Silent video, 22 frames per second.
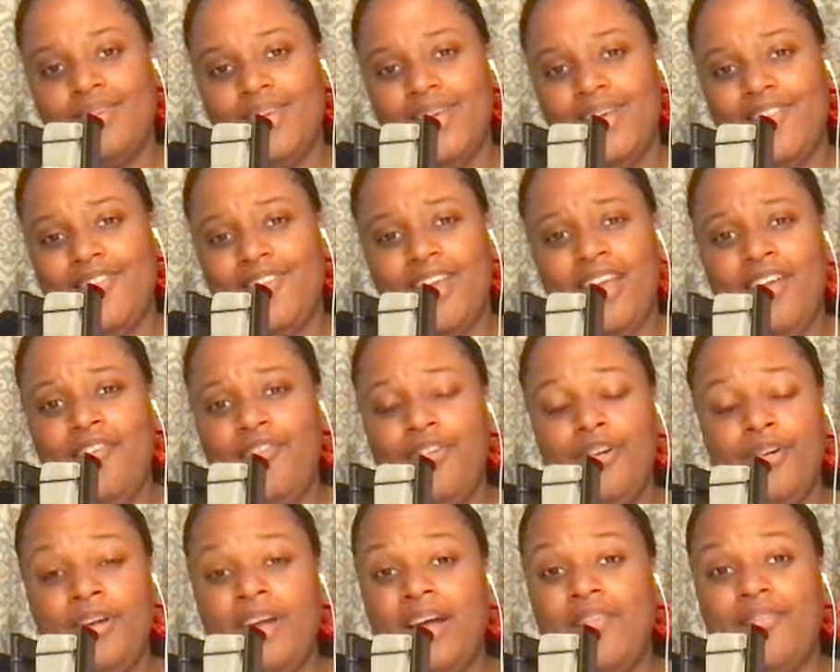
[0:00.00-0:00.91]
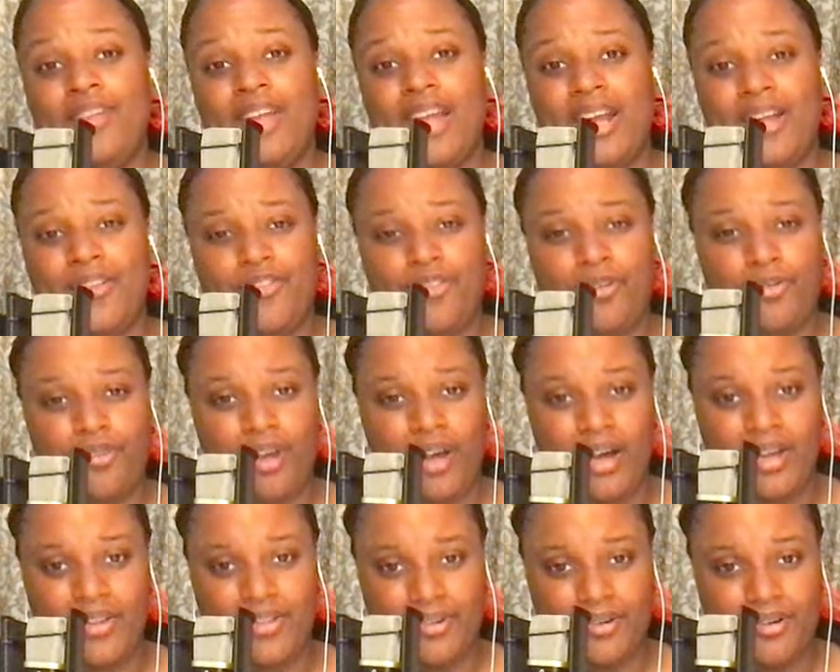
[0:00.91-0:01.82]
It's okay if you don't have the answers
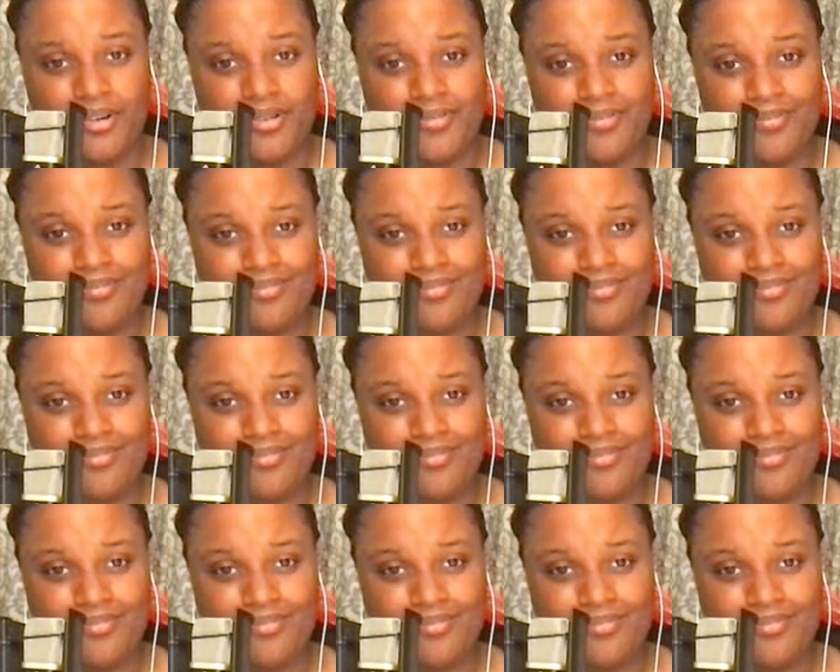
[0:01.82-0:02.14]
either.